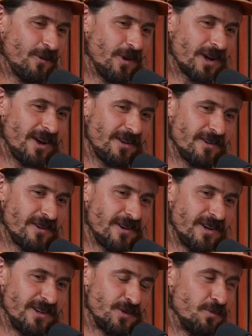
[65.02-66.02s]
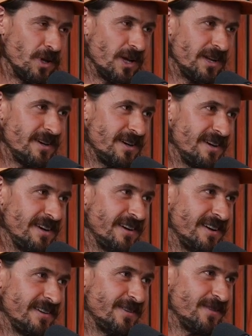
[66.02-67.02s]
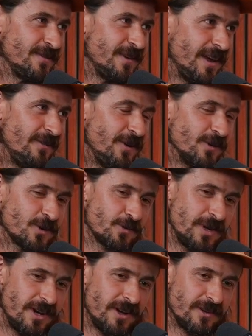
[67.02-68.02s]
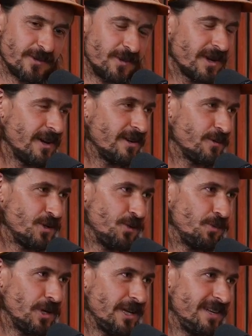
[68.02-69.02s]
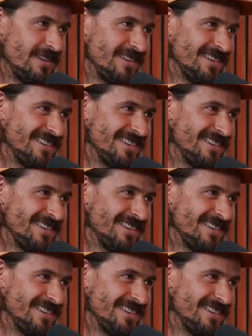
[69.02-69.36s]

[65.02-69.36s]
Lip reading: what color is your blood? If it was three colors, what color would you bleed?